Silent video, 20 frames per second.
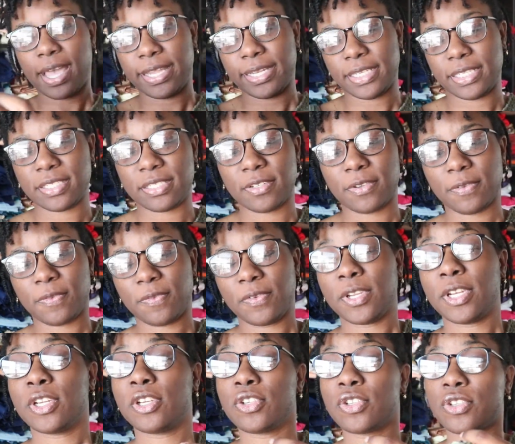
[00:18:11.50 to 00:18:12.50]
I need to
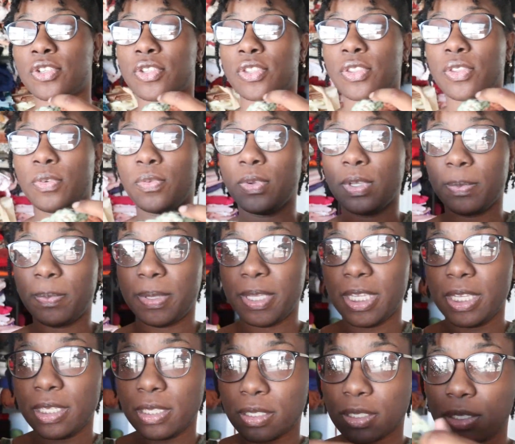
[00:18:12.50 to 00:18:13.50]
finish the
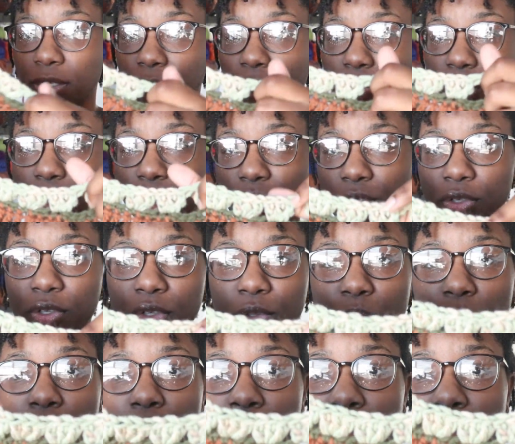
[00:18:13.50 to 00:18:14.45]
repeat, which is just 1